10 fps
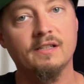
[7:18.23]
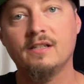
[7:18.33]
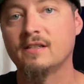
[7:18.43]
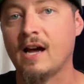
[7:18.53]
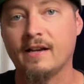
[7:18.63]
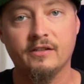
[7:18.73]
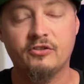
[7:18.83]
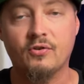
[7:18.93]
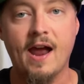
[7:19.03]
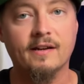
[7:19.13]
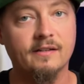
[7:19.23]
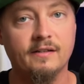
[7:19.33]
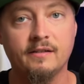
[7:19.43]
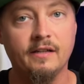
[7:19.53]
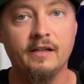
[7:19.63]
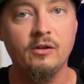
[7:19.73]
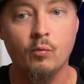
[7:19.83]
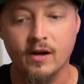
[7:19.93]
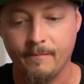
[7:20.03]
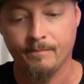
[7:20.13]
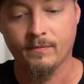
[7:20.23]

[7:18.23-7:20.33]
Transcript: It does not detract in any way